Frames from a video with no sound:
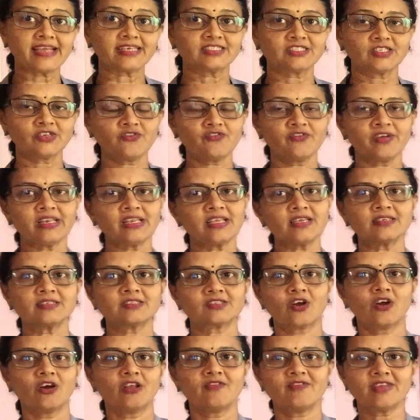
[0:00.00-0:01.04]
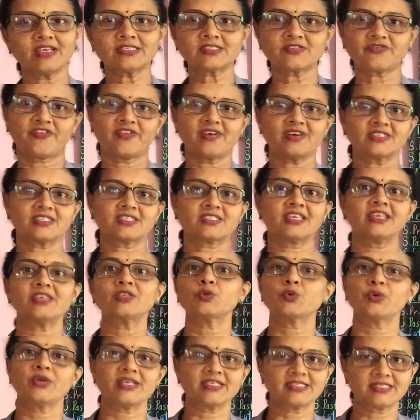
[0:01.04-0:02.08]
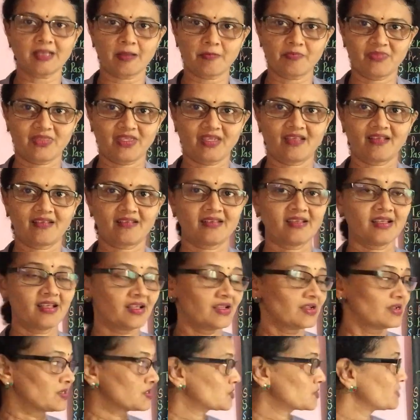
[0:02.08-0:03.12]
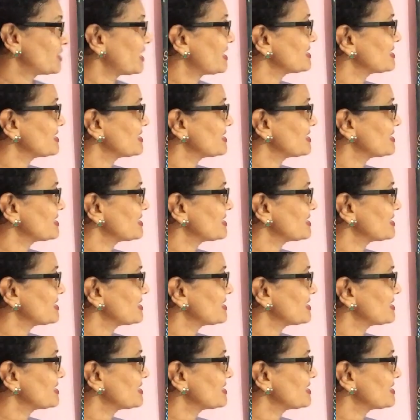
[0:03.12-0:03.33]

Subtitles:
active when he is always first in doing something. So